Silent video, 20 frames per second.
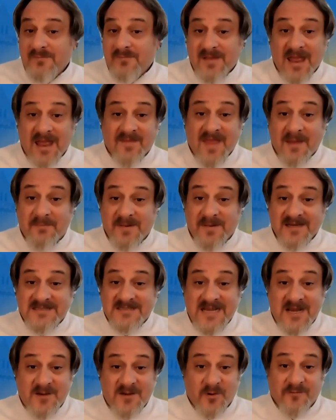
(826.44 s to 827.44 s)
And that being
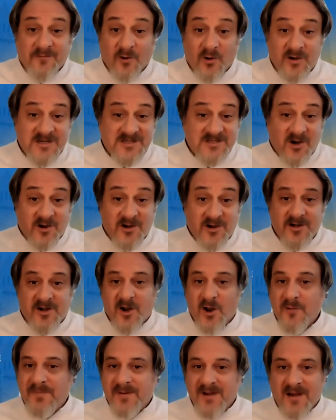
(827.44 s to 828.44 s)
said, we've already started
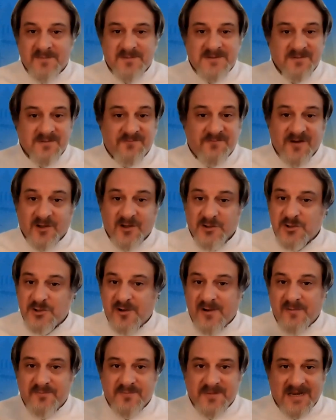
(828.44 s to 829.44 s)
to open up some field
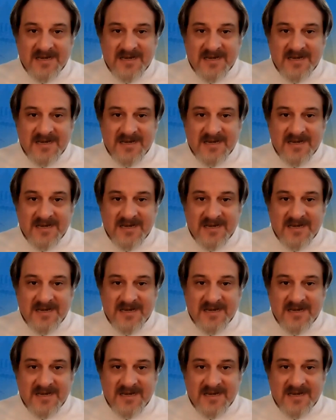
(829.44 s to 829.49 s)
trip